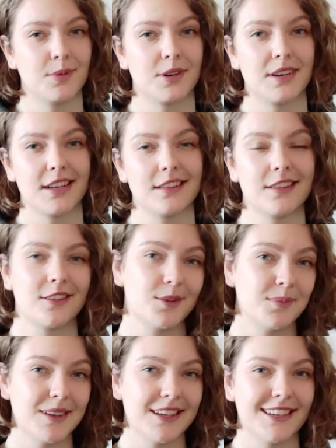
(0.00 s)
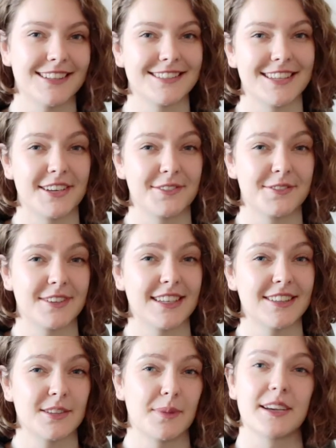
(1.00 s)
more linked to me instead of
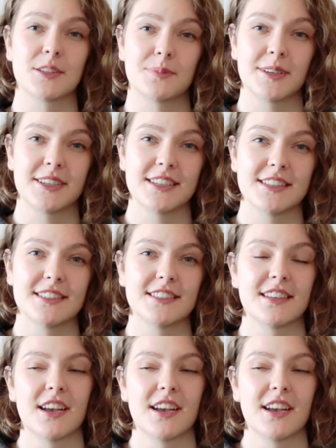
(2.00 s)
really to my experience.